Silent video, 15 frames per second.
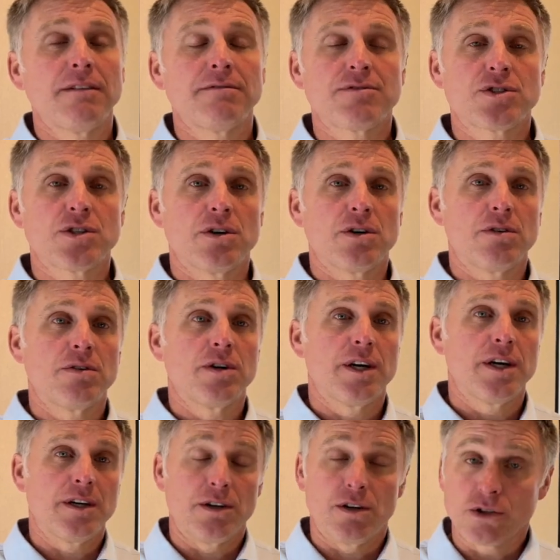So,
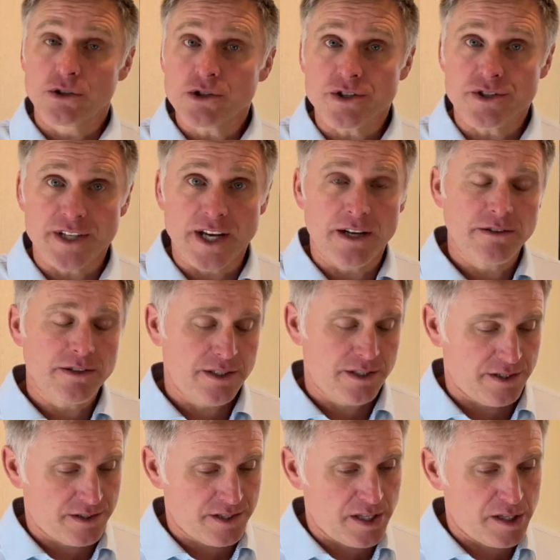an ultrasound to
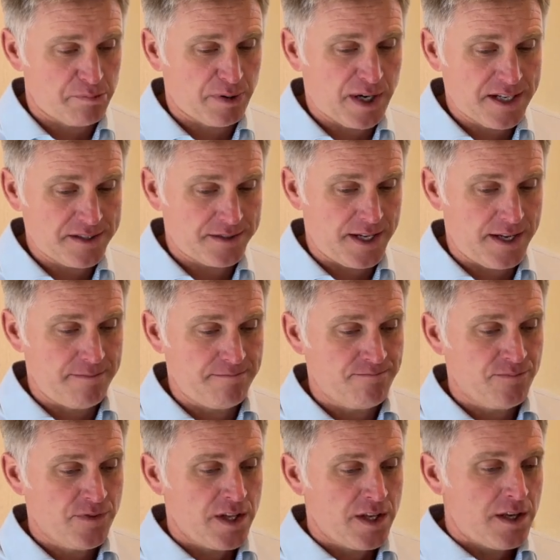see the prostate.
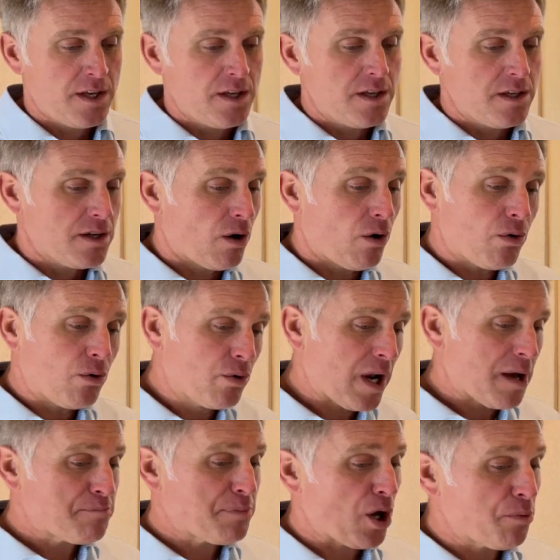O una
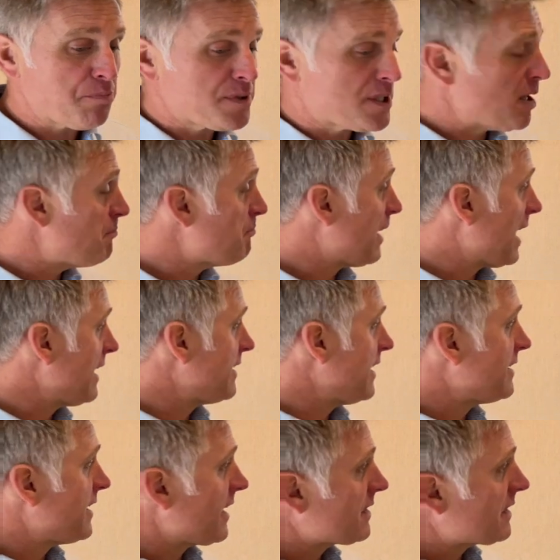biopsia para
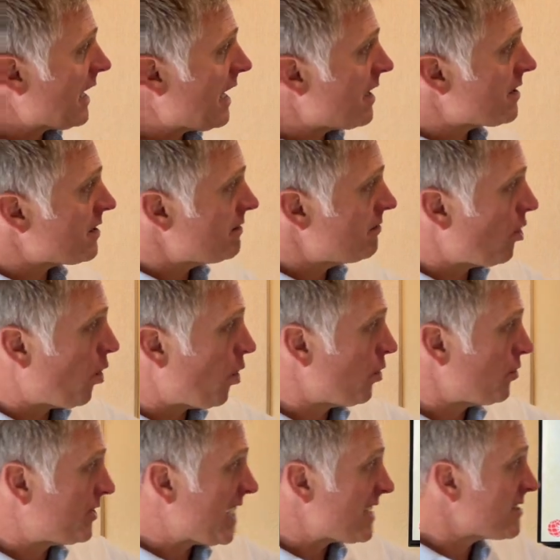detectar o
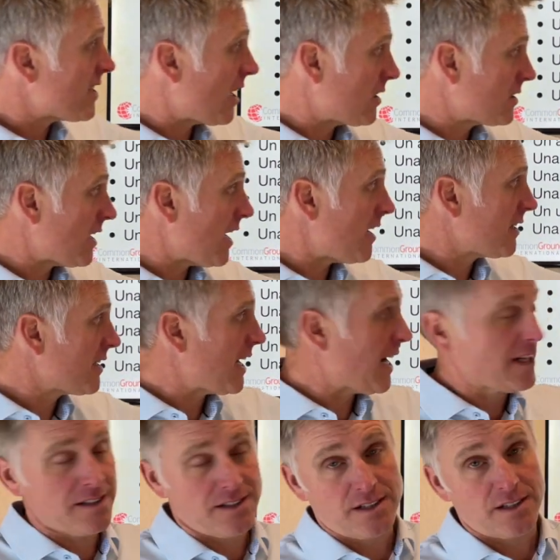descartar
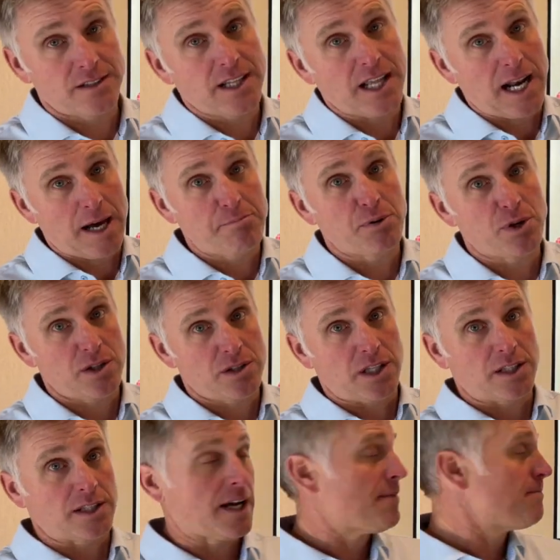cáncer de la
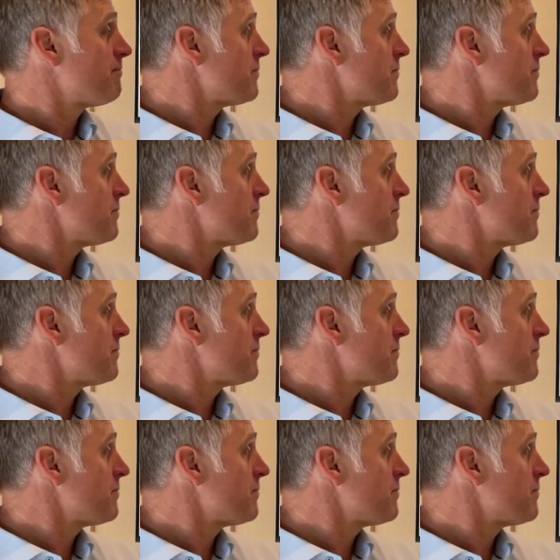próstata.